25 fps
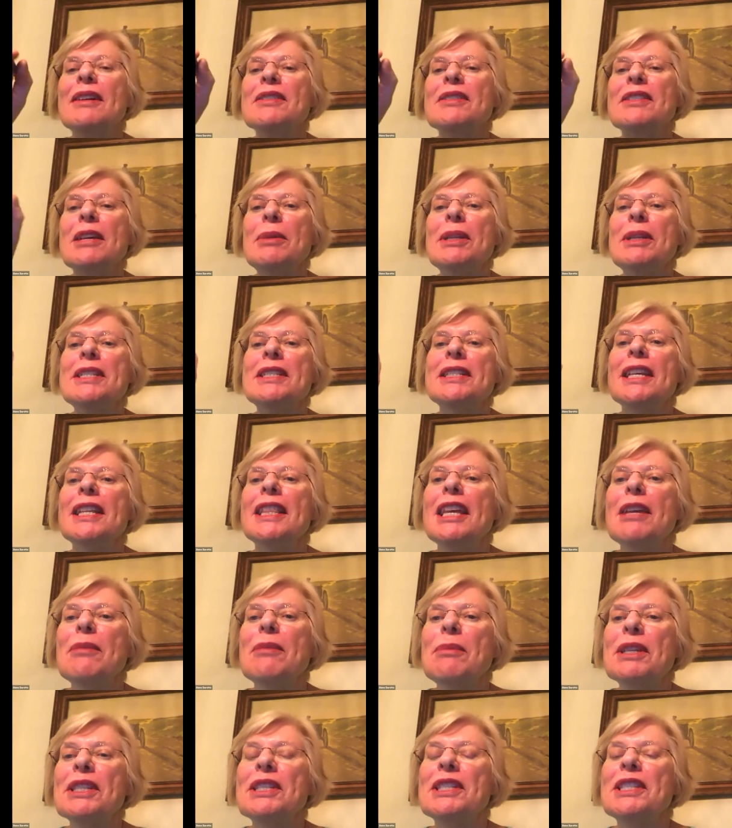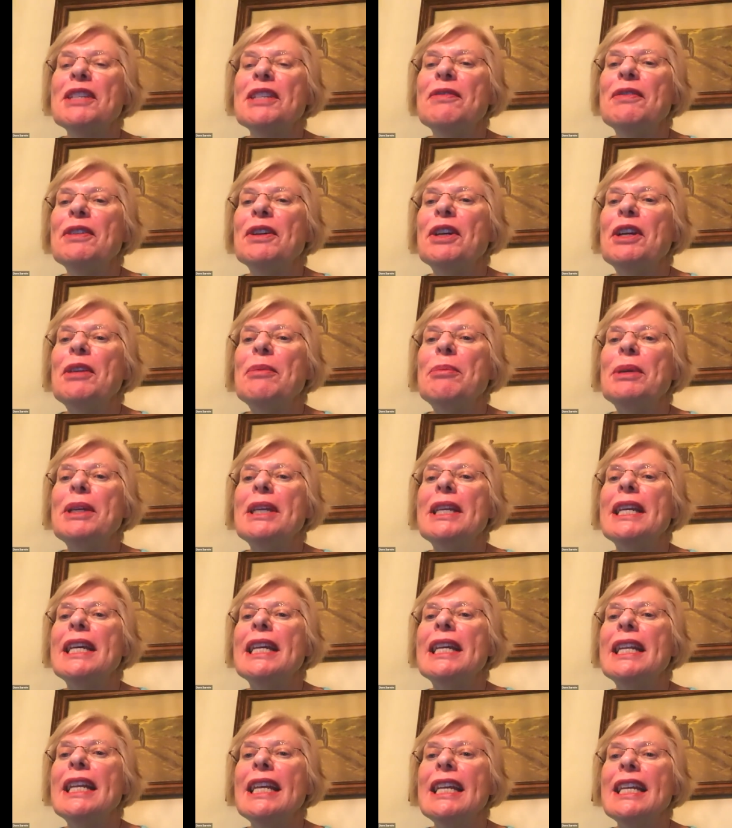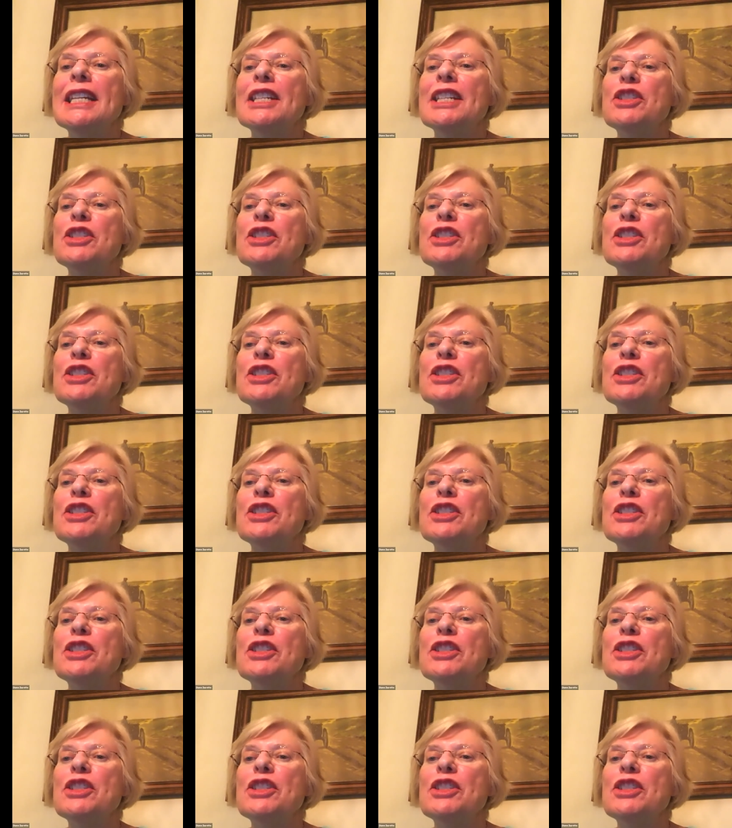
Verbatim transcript: somebody said they missed the very beginning.